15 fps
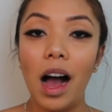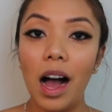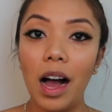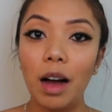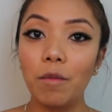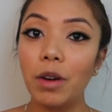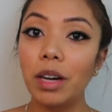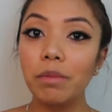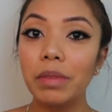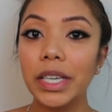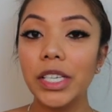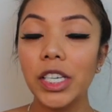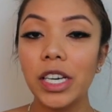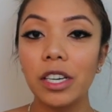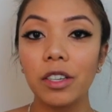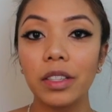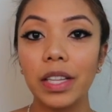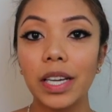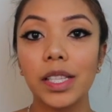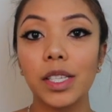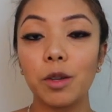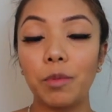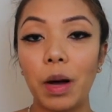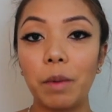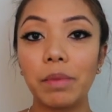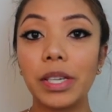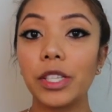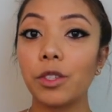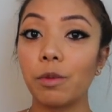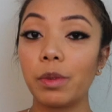on my channel that's about
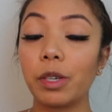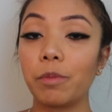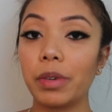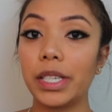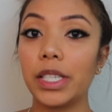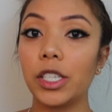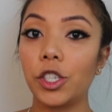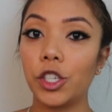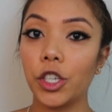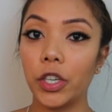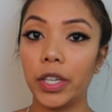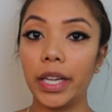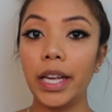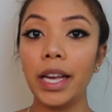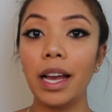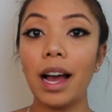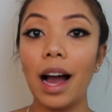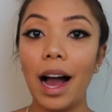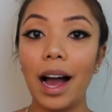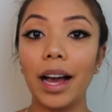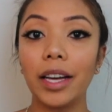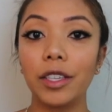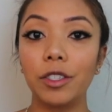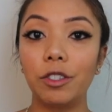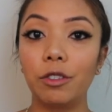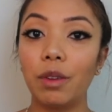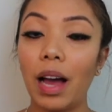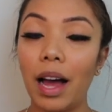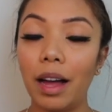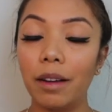my ceramic braces journey, I do
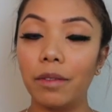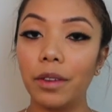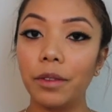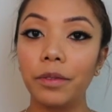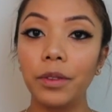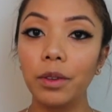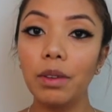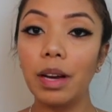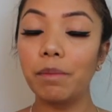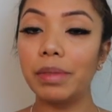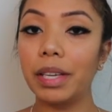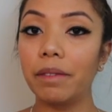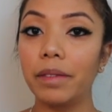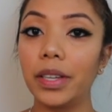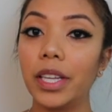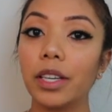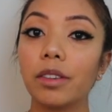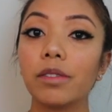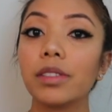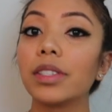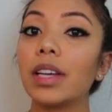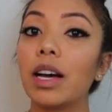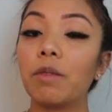have a few update videos.